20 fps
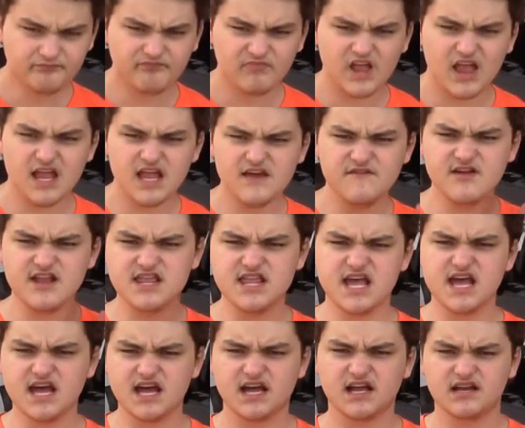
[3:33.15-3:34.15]
And even
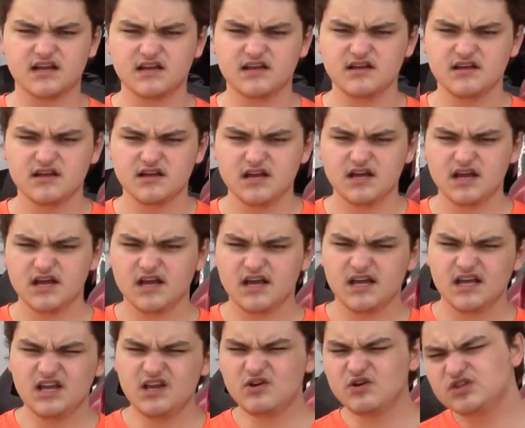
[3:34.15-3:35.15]
then,
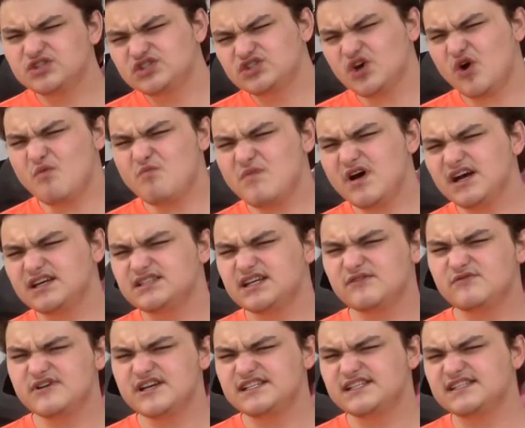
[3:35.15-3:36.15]
you know, so much
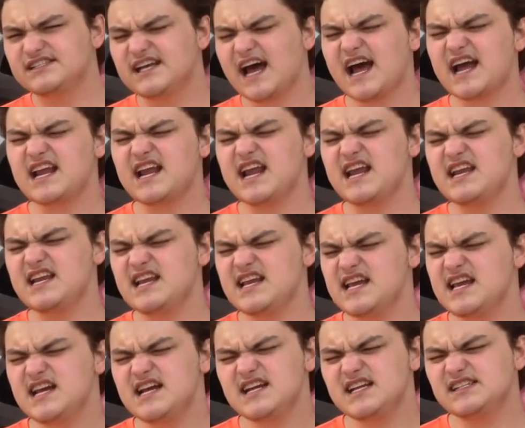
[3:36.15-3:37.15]
that we society
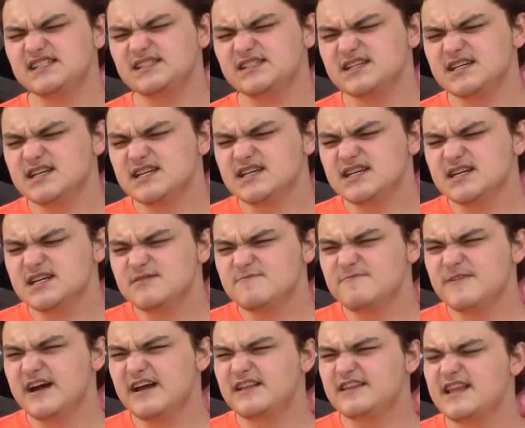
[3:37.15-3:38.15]
needs.
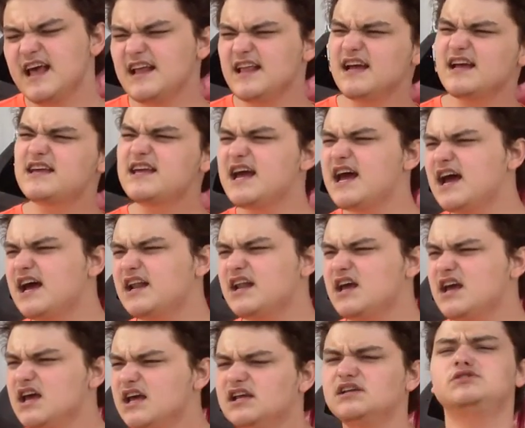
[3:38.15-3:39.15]
But then
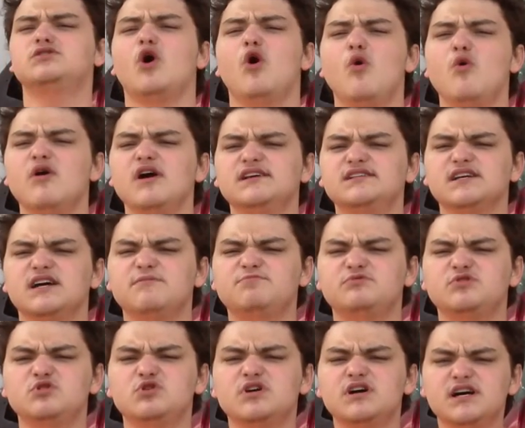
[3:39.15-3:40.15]
again, it's always up
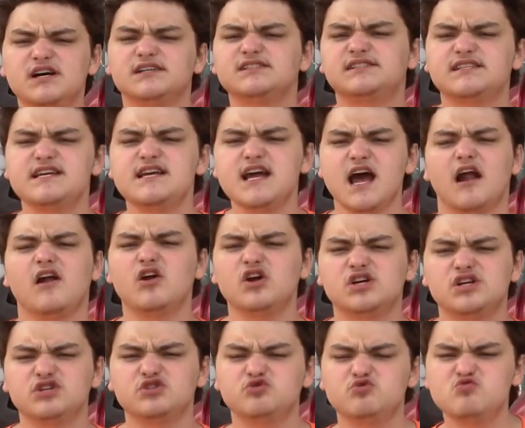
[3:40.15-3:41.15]
to us, the
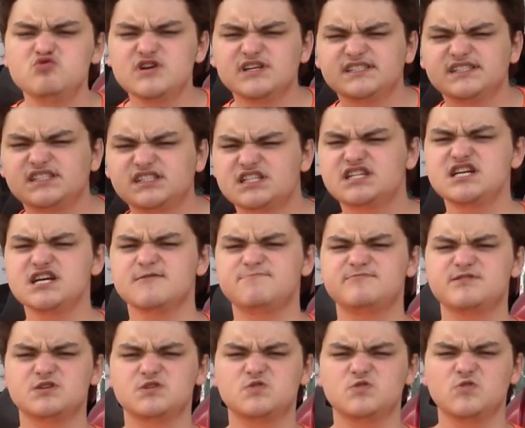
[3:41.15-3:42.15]
anarchists, who are
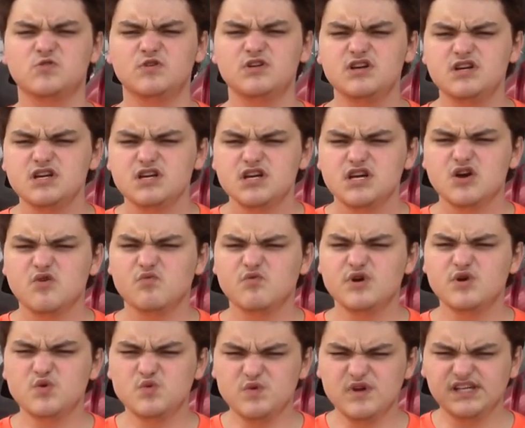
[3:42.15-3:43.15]
skeptical. And
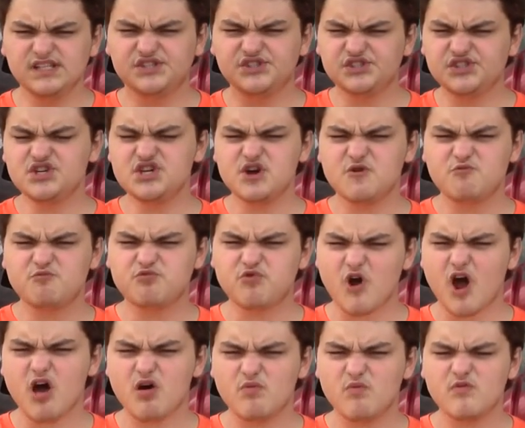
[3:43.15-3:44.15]
when we see a
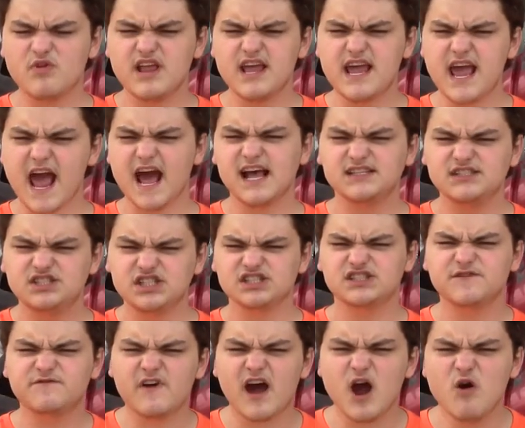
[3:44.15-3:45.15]
problem we can't
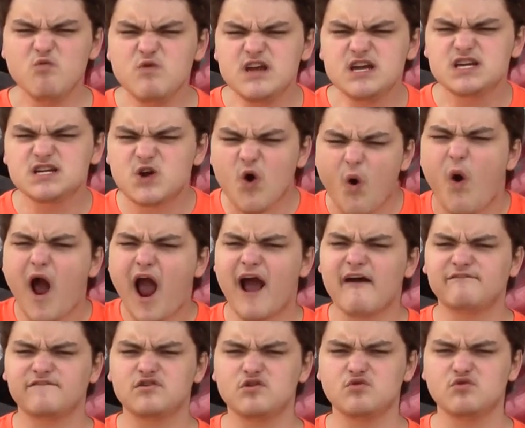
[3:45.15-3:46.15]
justify, we go
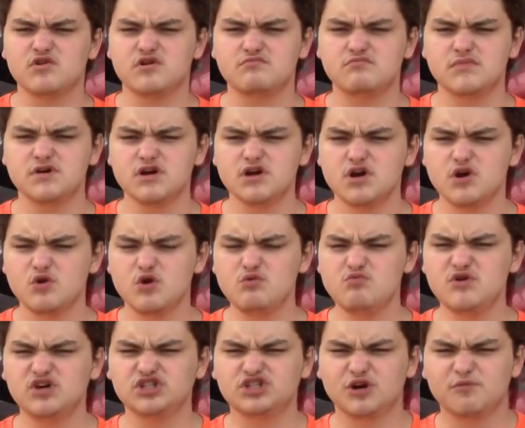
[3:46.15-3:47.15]
after them. We
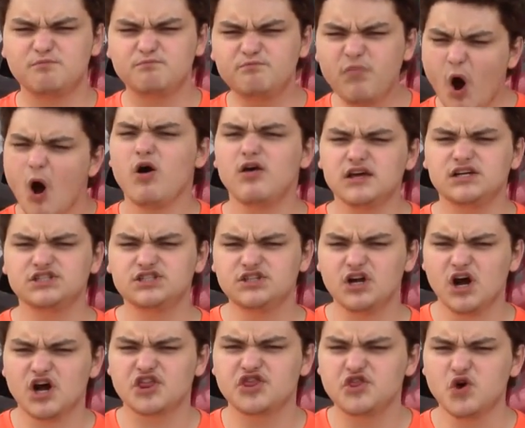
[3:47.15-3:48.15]
must abolish
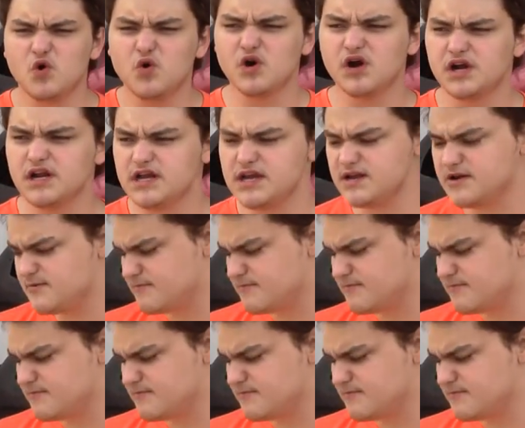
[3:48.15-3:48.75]
authority.